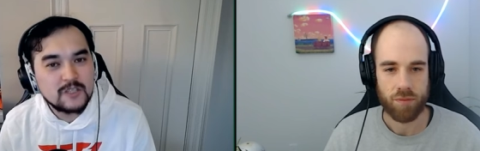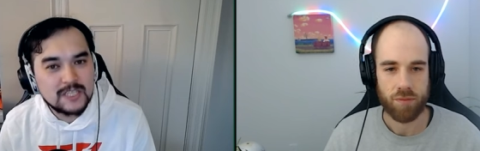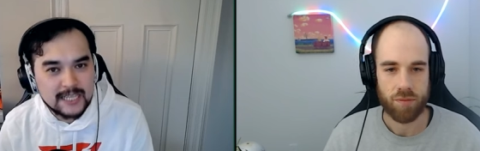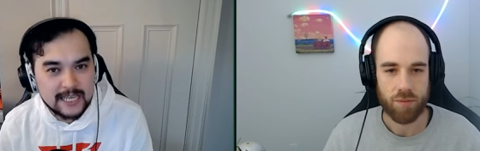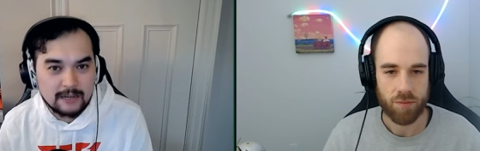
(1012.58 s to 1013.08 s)

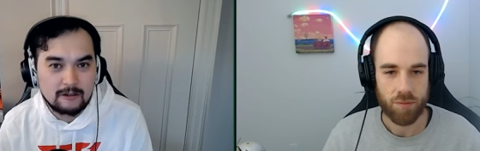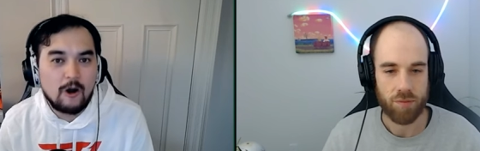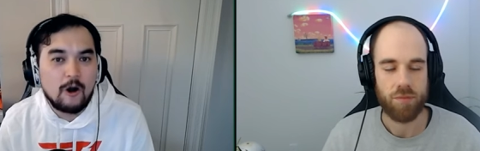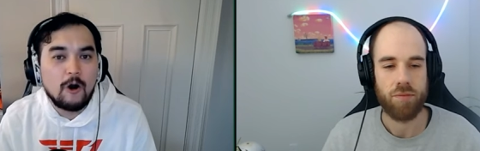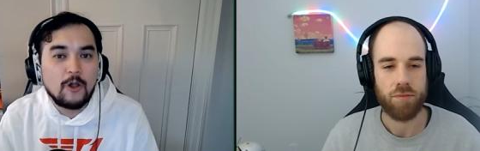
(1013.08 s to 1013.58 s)
Speaker 1: skill.
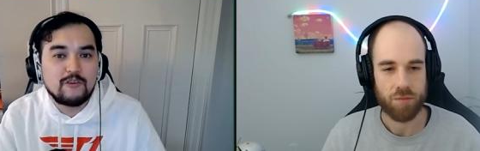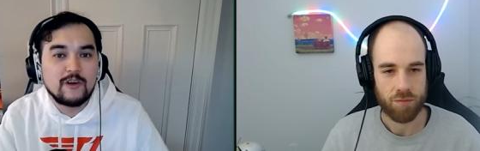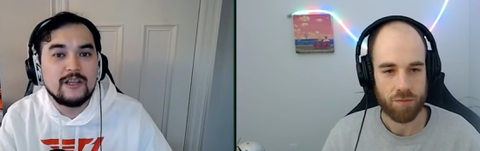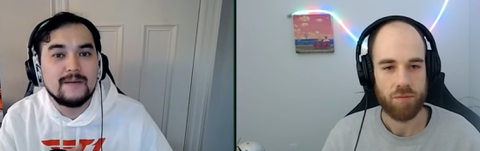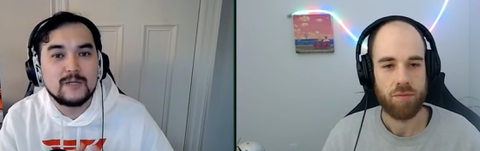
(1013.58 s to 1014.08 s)
All three
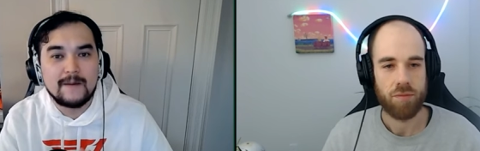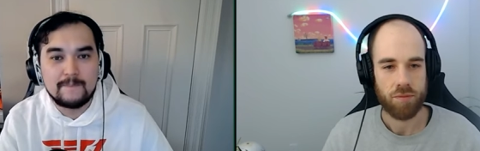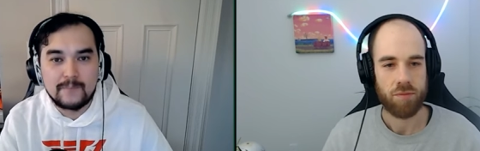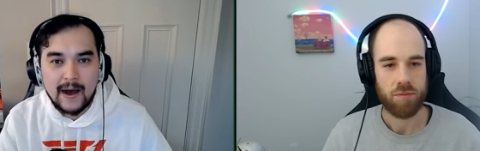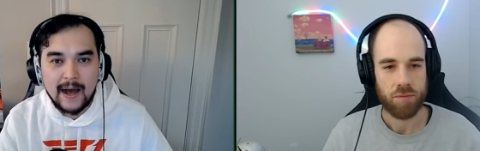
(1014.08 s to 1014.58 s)
of them
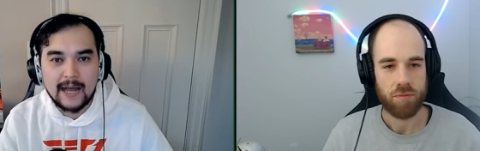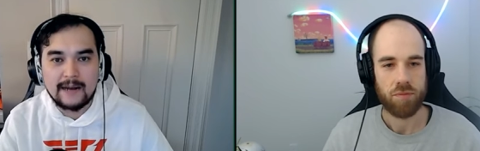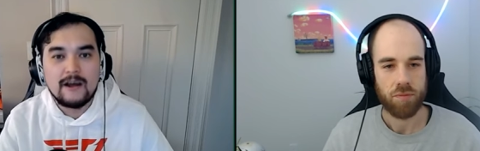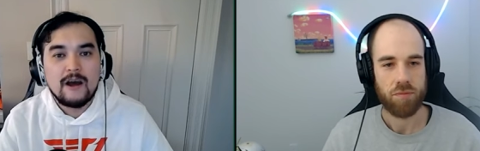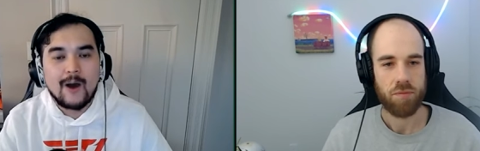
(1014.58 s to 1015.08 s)
combined
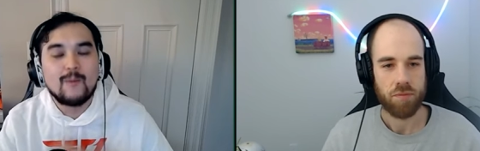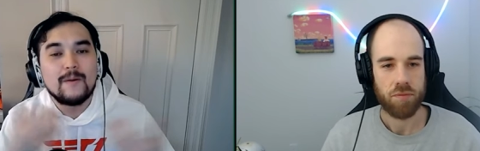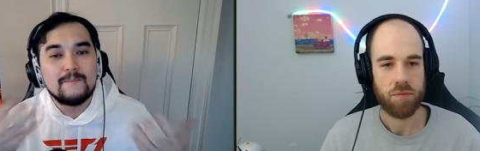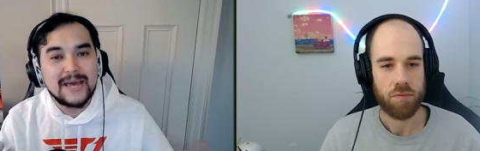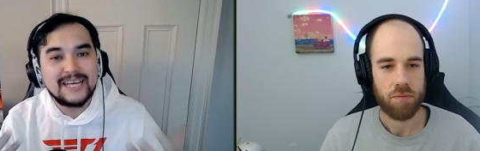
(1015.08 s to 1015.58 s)
are
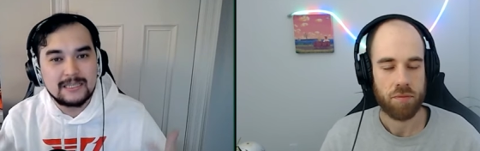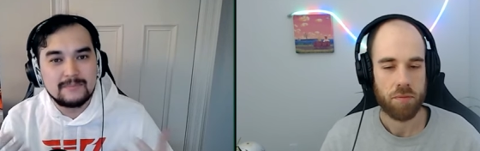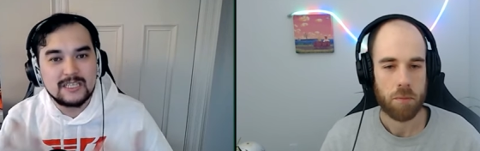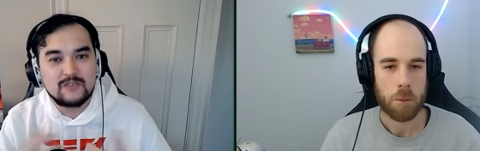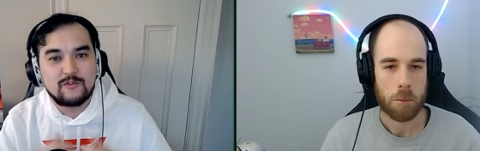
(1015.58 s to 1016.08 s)
what makes him
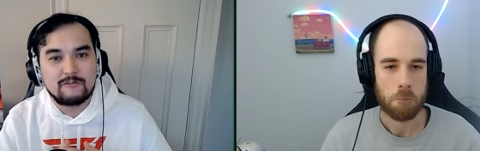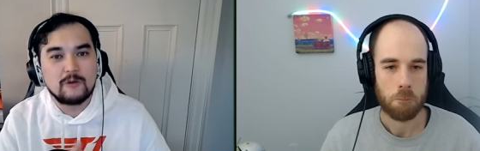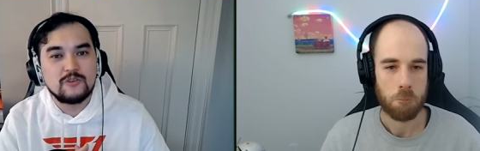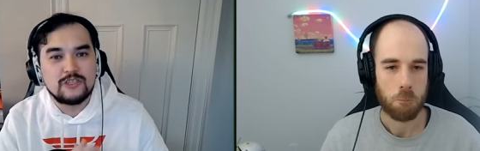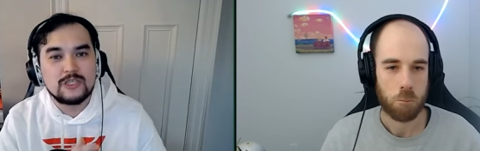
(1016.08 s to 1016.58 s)
this
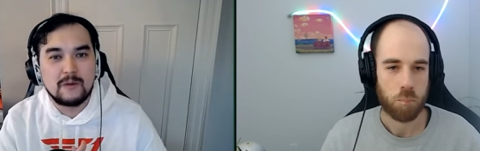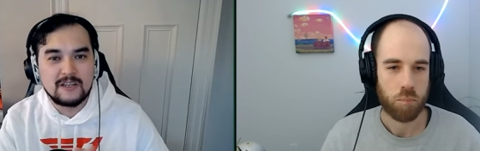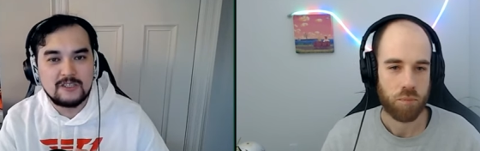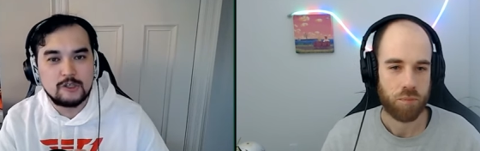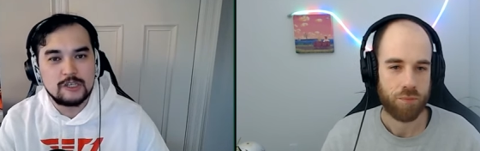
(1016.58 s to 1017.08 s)
ferocious
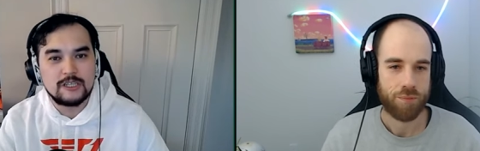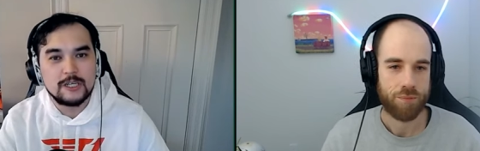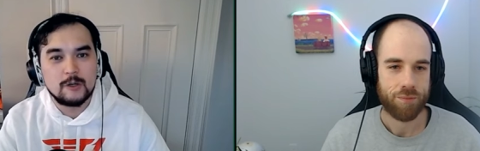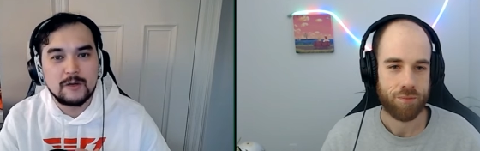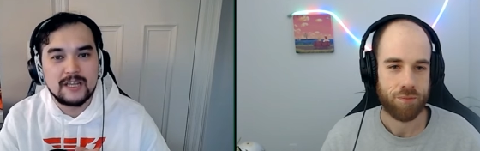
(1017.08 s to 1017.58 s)
monster to
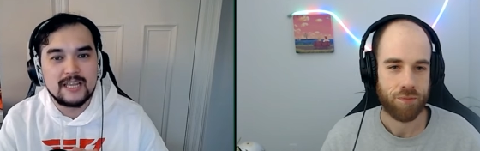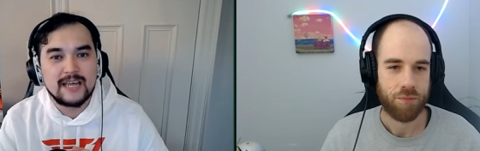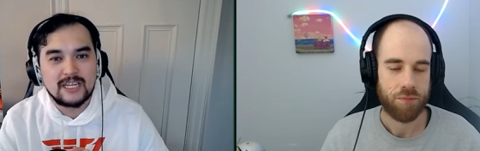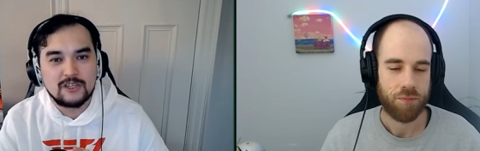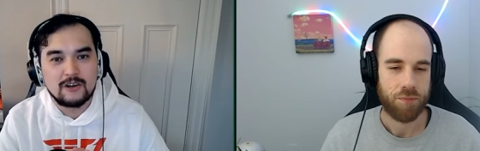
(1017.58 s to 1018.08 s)
deal with in
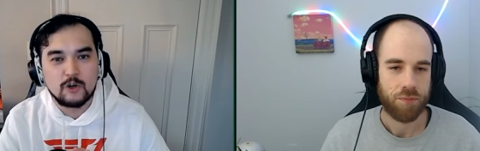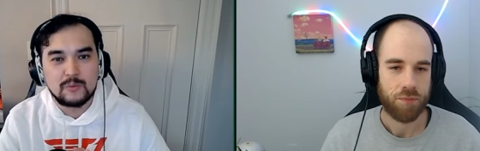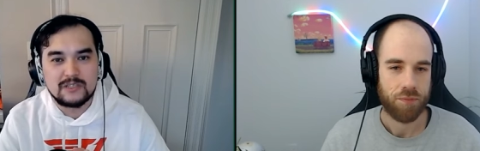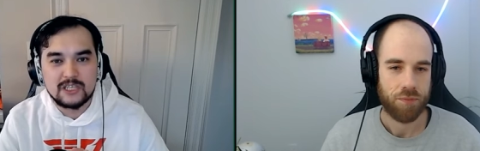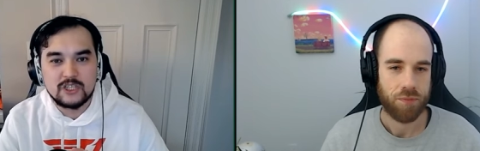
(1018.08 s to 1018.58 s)
that jungle
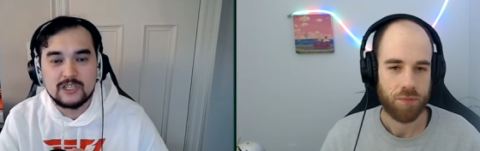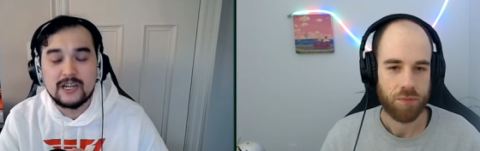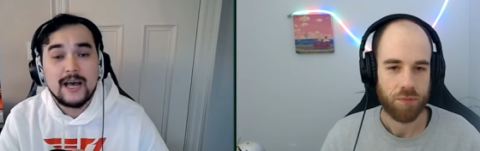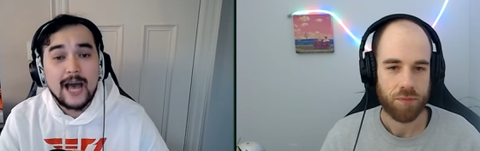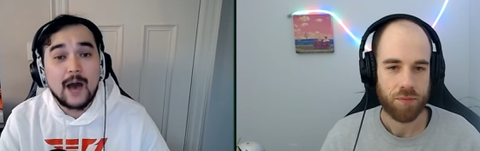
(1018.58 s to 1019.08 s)
position.
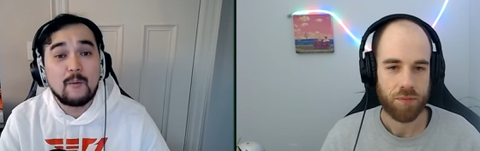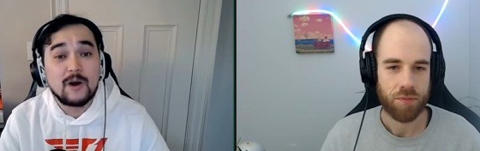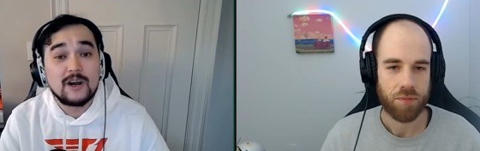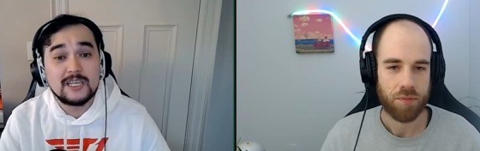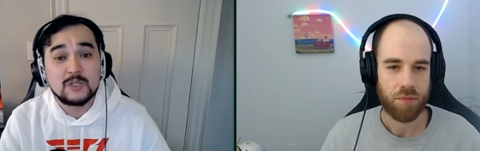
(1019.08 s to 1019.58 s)
And
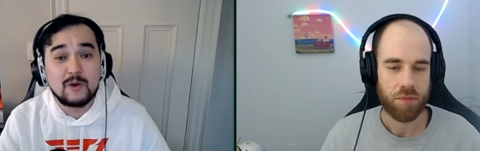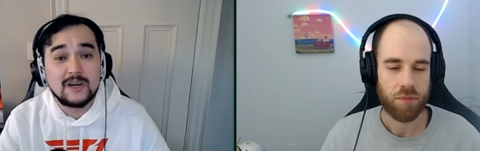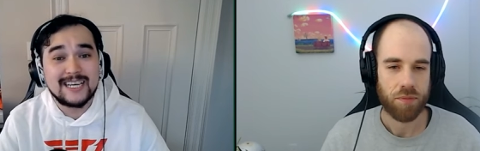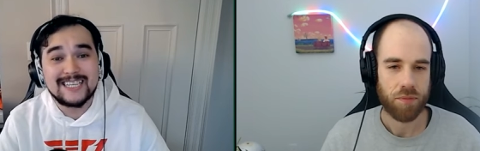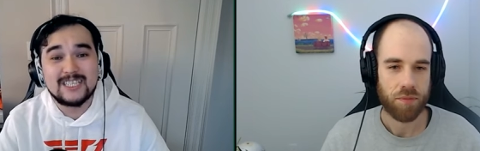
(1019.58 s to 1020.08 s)
one of these ones
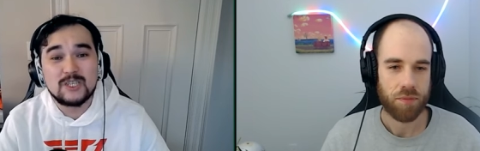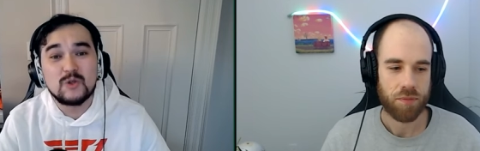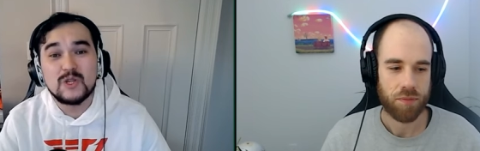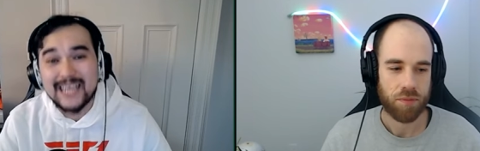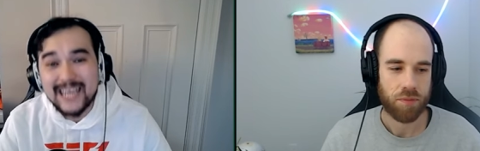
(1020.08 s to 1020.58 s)
that is so
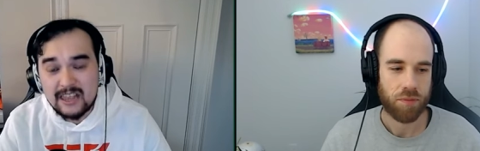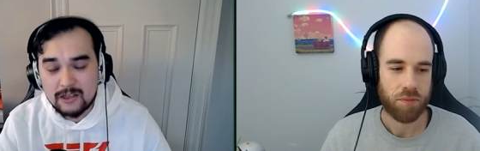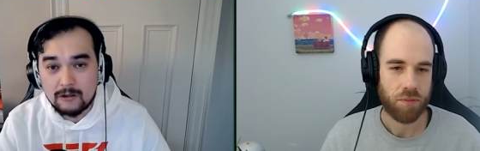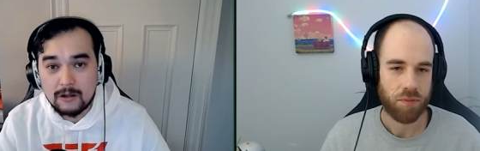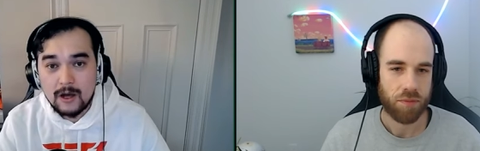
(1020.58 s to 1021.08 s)

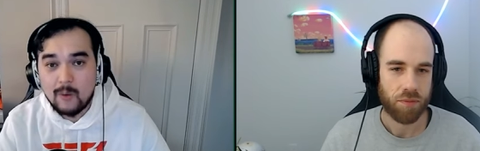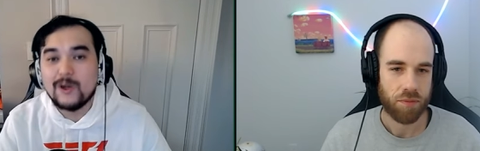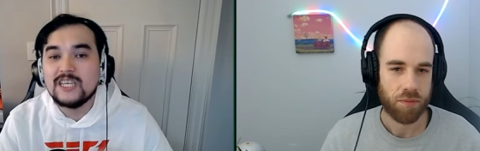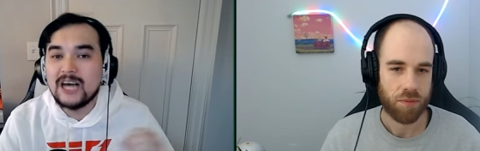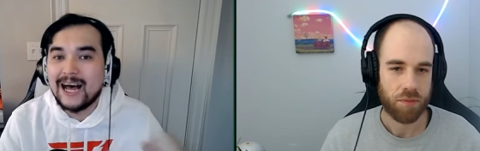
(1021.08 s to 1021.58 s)
lethal when
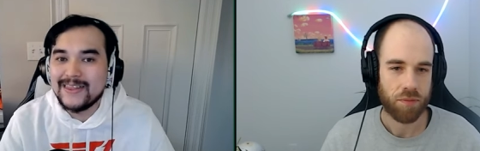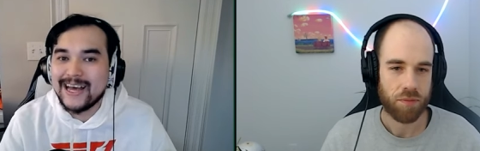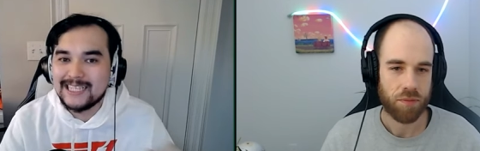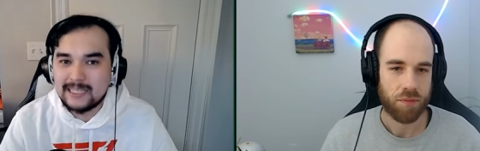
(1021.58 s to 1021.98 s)
he's on that